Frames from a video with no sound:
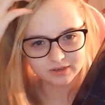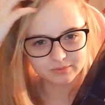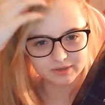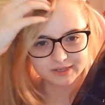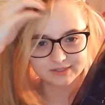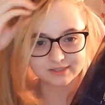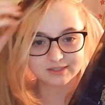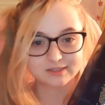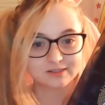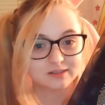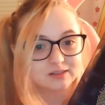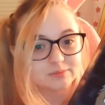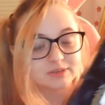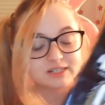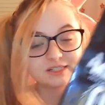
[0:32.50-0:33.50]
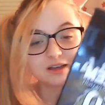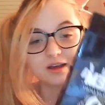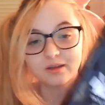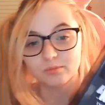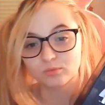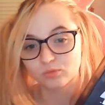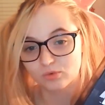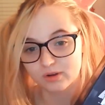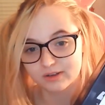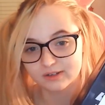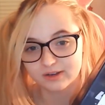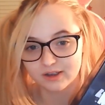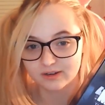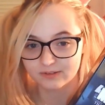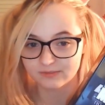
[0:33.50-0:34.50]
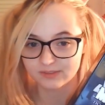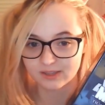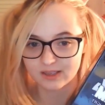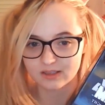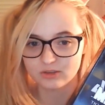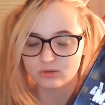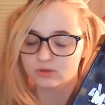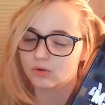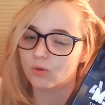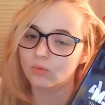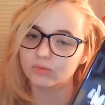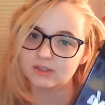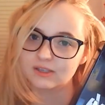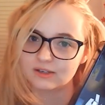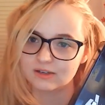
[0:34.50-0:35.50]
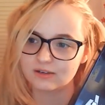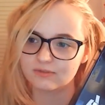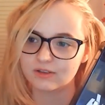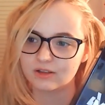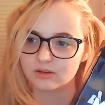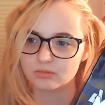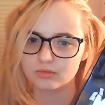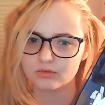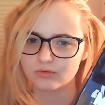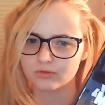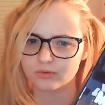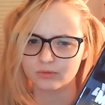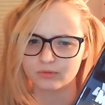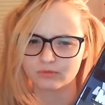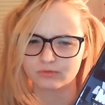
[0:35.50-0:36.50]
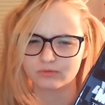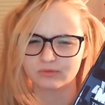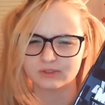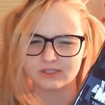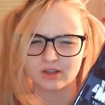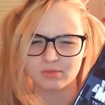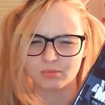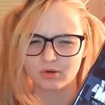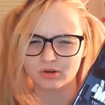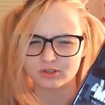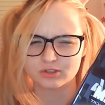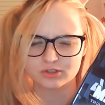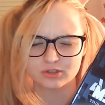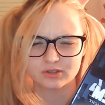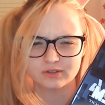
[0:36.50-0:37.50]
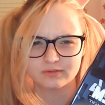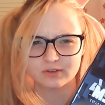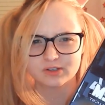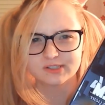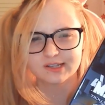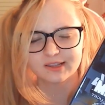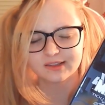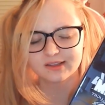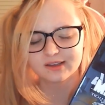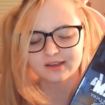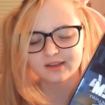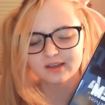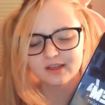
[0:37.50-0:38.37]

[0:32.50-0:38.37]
because this is a limited time run kind of thing. You can only get it available for until March 31st, I think.